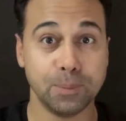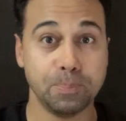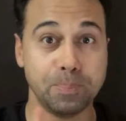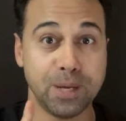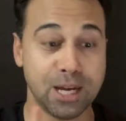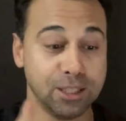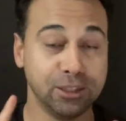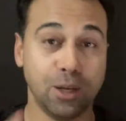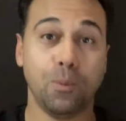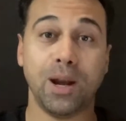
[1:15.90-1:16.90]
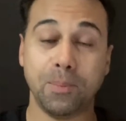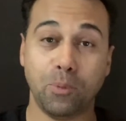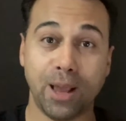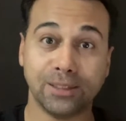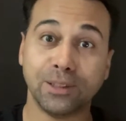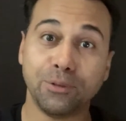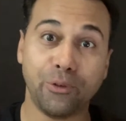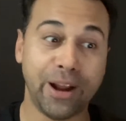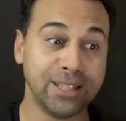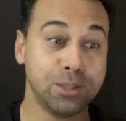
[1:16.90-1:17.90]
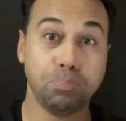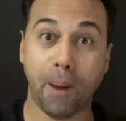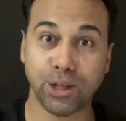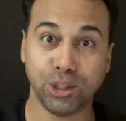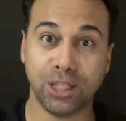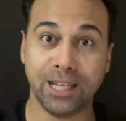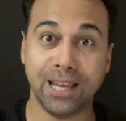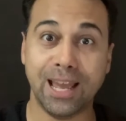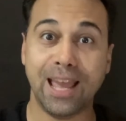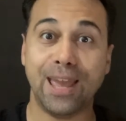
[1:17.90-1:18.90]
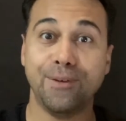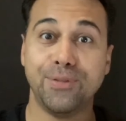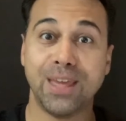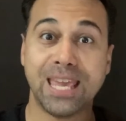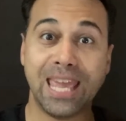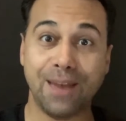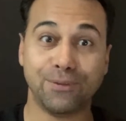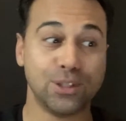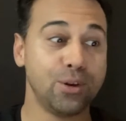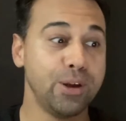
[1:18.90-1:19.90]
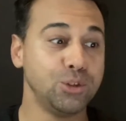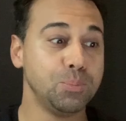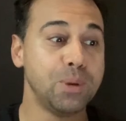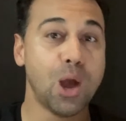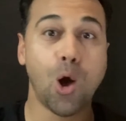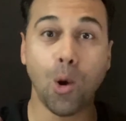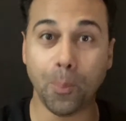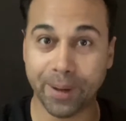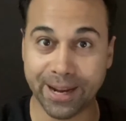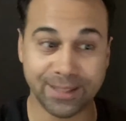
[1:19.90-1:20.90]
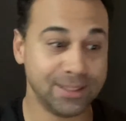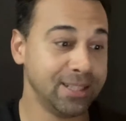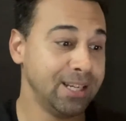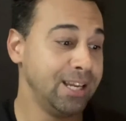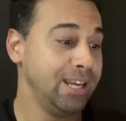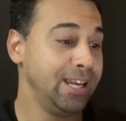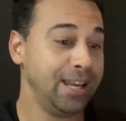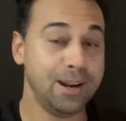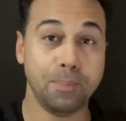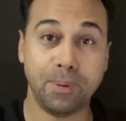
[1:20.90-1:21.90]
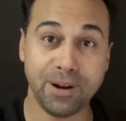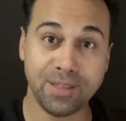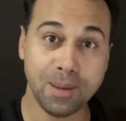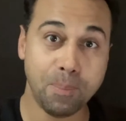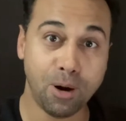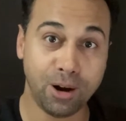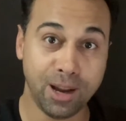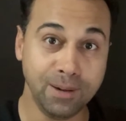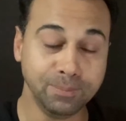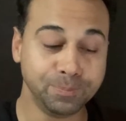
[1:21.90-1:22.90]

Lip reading: because they want to impress their friends, especially if the gift is going to be opened in a birthday party.